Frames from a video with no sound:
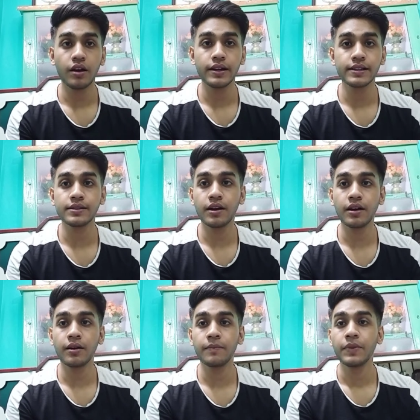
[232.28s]
is
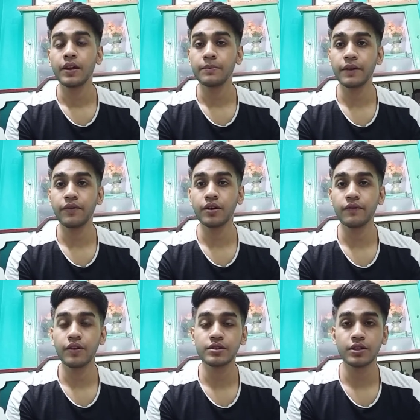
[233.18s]
the preferred
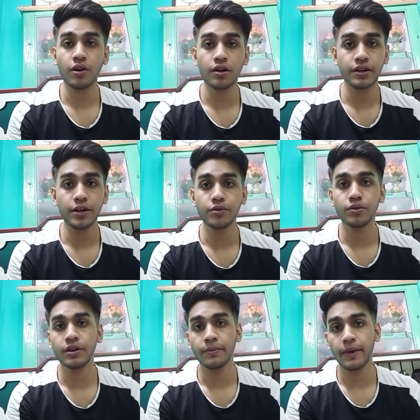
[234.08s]
first authority to
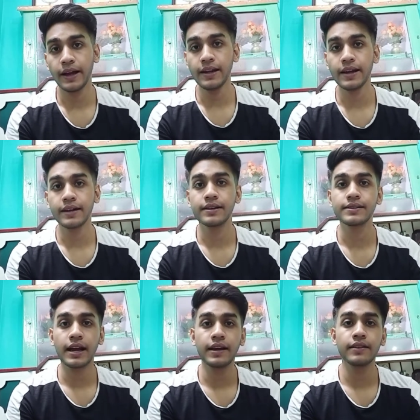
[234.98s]
determine and
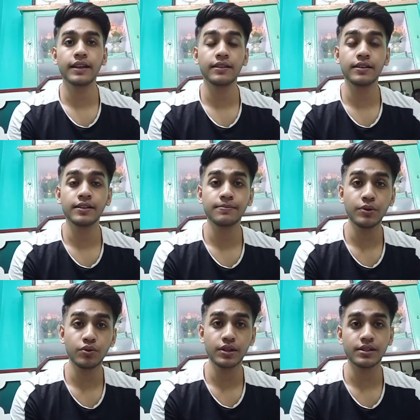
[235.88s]
decide that the
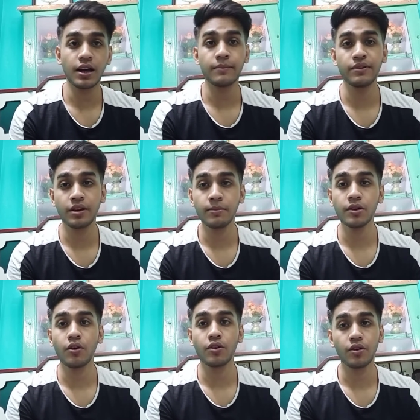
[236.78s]
dispute is arbitrable
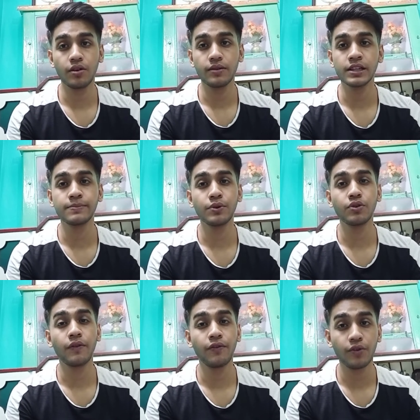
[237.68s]
or not. Dispute of
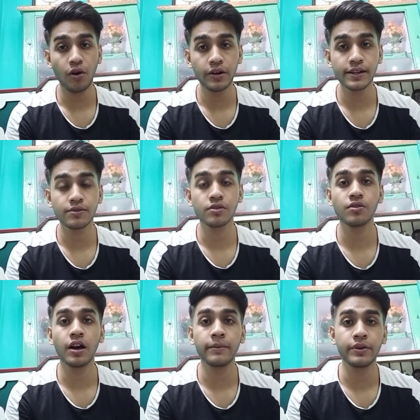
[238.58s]
fraud is also
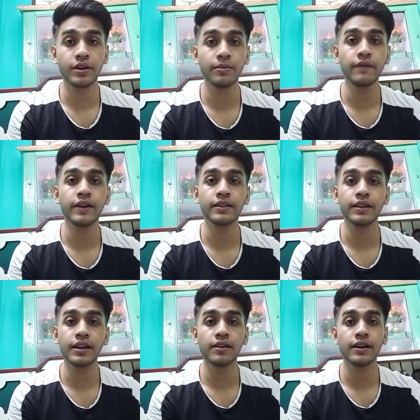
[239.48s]
arbitrable when they
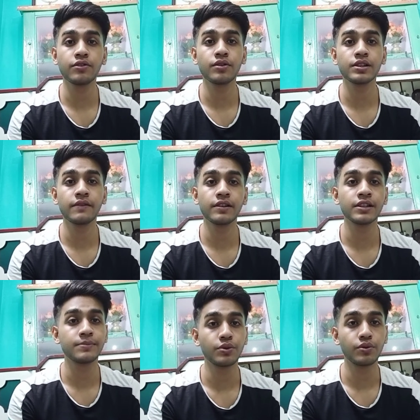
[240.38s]
relate to the civil
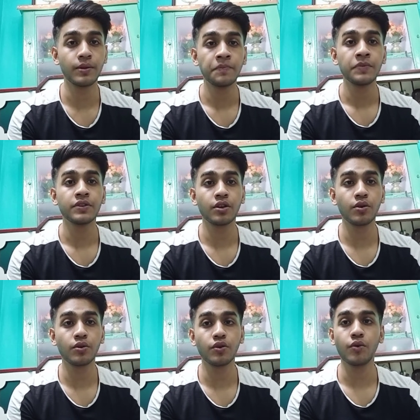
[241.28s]
dispute. The
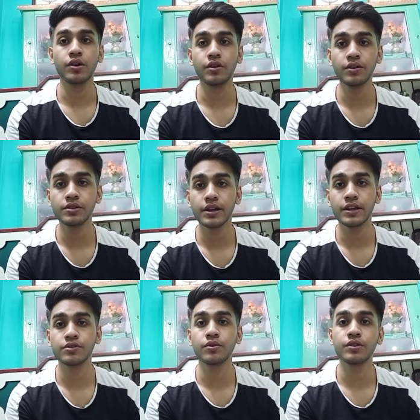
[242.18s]
court overturns his own